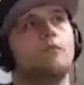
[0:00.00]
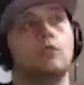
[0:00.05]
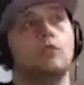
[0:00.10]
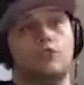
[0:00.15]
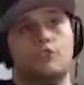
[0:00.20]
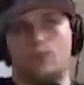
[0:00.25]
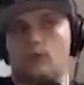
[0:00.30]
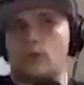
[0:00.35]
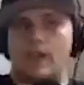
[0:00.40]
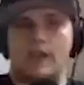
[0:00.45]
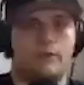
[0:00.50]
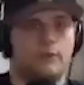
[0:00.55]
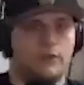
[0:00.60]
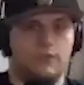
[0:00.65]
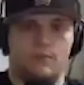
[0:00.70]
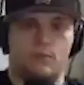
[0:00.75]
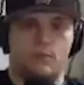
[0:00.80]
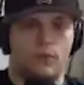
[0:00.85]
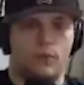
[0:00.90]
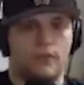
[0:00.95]
Which is why it
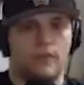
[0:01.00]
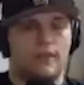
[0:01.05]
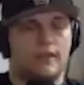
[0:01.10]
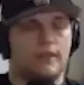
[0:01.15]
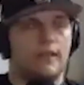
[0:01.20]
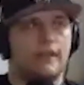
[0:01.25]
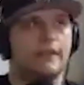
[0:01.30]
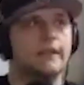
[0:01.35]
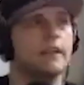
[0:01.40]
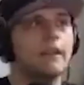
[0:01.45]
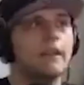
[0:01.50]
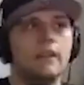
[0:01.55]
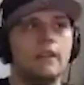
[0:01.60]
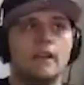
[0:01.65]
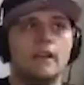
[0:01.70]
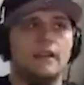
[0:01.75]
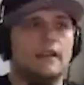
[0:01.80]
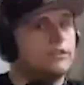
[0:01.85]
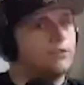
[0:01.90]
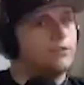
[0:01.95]
was more than like
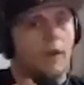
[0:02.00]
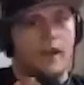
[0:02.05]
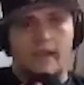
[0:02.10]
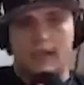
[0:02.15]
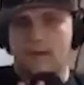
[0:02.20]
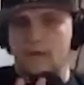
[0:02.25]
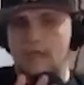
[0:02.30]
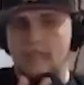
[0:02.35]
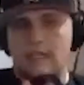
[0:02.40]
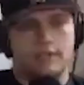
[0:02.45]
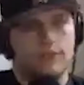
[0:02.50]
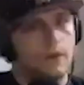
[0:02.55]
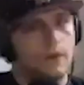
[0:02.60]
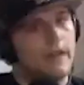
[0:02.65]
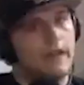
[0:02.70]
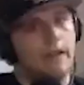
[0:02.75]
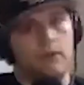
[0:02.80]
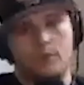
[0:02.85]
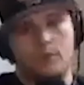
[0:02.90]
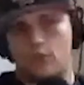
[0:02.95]
that's why
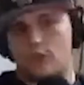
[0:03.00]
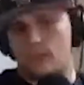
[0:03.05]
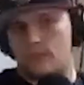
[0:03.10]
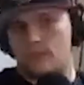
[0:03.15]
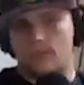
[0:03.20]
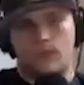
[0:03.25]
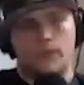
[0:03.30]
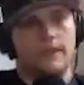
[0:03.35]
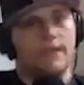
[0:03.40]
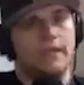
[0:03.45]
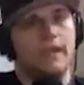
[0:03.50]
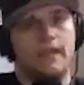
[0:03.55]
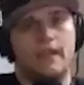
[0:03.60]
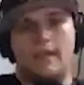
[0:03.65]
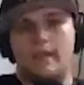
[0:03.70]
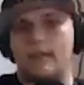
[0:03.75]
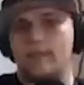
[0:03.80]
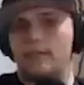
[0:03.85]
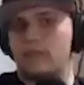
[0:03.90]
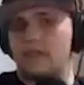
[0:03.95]
I helped shoot
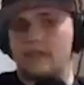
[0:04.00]
pregame.